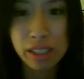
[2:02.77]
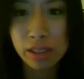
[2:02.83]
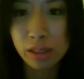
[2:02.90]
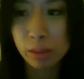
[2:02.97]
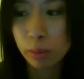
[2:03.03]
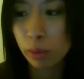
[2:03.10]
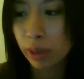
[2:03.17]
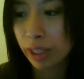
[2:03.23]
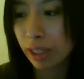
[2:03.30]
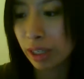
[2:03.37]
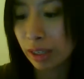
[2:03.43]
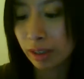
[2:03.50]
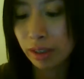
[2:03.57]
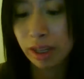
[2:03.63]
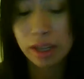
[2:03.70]
disappointed
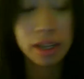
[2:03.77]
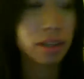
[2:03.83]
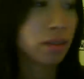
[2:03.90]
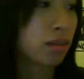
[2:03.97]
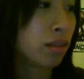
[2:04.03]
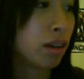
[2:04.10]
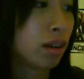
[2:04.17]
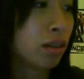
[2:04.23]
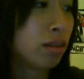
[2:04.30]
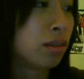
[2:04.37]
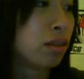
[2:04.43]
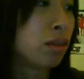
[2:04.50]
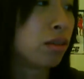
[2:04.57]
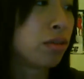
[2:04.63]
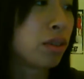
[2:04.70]
at that. I don't
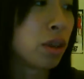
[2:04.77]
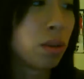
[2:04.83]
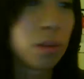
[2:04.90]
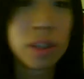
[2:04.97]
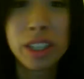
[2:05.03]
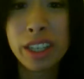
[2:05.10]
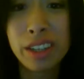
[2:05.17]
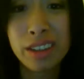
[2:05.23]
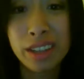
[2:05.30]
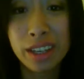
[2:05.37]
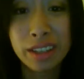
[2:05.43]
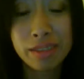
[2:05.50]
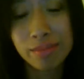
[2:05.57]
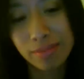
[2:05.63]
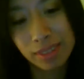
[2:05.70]
know if y'all want to get
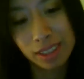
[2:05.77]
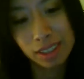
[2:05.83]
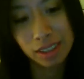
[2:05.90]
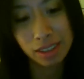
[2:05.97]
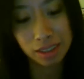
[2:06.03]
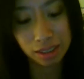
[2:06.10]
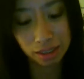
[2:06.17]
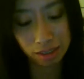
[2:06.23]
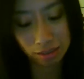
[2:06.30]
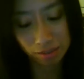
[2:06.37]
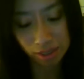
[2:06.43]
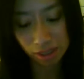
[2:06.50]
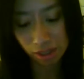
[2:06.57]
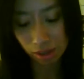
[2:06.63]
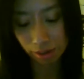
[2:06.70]
that. Uh,
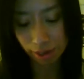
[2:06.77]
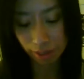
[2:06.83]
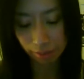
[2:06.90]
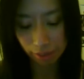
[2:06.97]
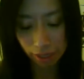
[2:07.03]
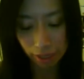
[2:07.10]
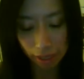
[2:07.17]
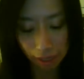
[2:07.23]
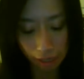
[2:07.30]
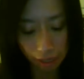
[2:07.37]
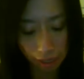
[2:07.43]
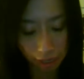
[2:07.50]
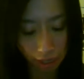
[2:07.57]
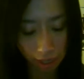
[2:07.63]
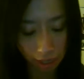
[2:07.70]
it's alright.
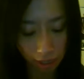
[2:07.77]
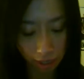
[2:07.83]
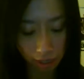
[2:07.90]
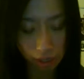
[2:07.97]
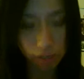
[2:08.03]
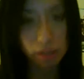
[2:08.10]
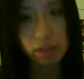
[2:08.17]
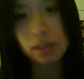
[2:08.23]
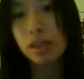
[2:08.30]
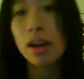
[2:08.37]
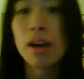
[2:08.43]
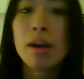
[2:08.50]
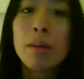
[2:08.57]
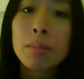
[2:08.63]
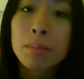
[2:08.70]
And
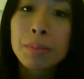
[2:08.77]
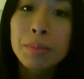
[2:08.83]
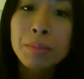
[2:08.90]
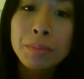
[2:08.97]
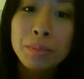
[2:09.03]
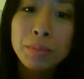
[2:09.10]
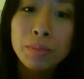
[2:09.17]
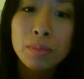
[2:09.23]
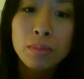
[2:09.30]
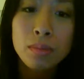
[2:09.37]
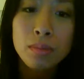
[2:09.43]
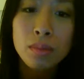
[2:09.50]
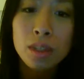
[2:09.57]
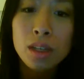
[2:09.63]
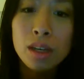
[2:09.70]
um,
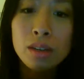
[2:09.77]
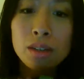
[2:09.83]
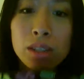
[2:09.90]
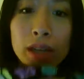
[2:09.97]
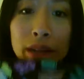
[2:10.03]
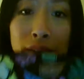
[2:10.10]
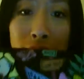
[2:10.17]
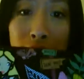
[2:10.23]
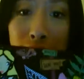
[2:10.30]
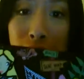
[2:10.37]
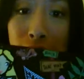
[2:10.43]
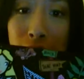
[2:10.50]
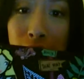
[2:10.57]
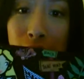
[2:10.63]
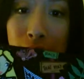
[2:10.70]
I also got
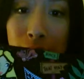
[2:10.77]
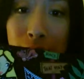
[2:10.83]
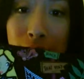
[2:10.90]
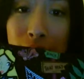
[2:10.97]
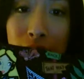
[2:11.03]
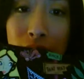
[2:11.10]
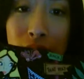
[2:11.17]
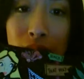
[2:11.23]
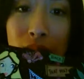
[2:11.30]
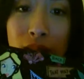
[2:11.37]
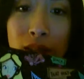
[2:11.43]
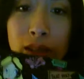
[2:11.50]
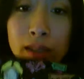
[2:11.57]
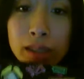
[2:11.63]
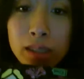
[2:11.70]
this.
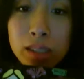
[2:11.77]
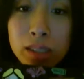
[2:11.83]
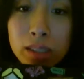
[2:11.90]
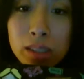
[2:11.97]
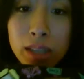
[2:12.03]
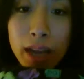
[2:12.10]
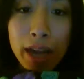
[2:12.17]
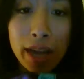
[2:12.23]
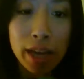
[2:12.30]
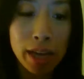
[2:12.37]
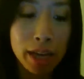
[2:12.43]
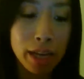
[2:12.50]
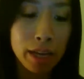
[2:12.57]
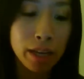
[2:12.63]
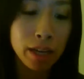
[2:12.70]
This is
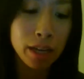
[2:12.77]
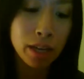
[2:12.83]
a